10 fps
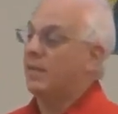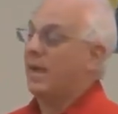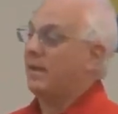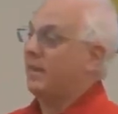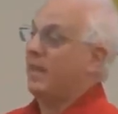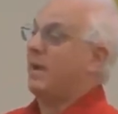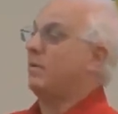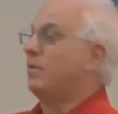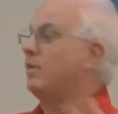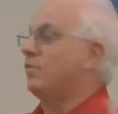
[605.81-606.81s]
that
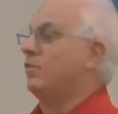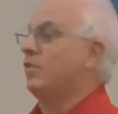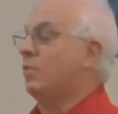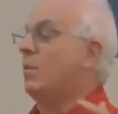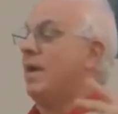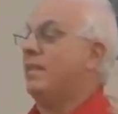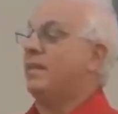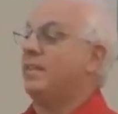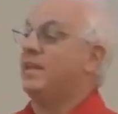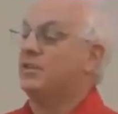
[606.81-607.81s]
that is the way
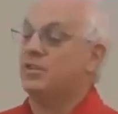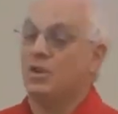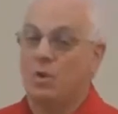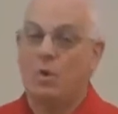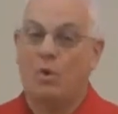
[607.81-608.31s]
that things